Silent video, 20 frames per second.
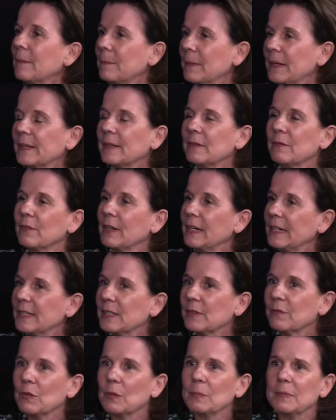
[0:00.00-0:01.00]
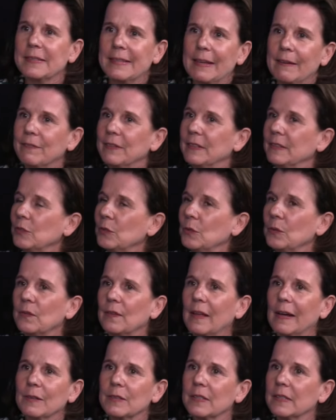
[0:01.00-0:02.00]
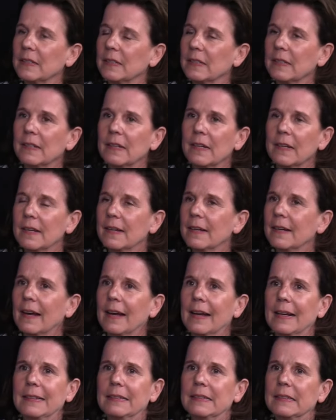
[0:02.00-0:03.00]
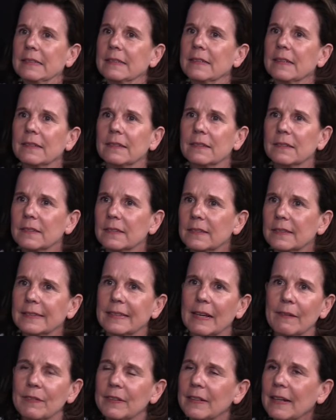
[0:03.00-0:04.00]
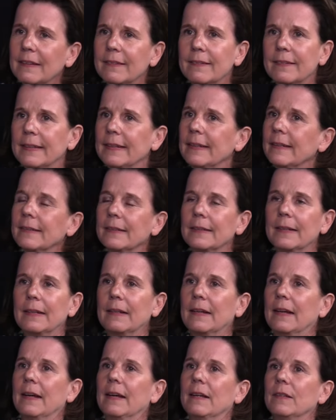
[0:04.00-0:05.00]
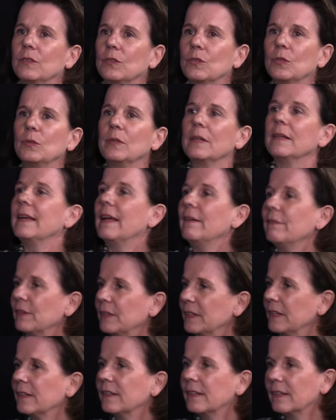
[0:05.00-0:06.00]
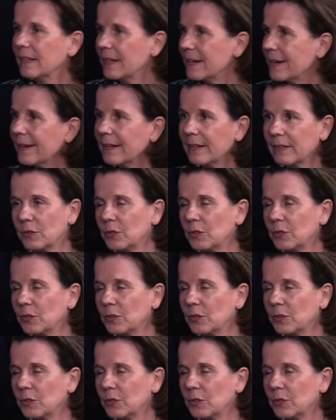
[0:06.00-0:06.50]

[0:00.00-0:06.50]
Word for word: I mean, it raised from seven two thousand and seven, I think, to eleven hmm.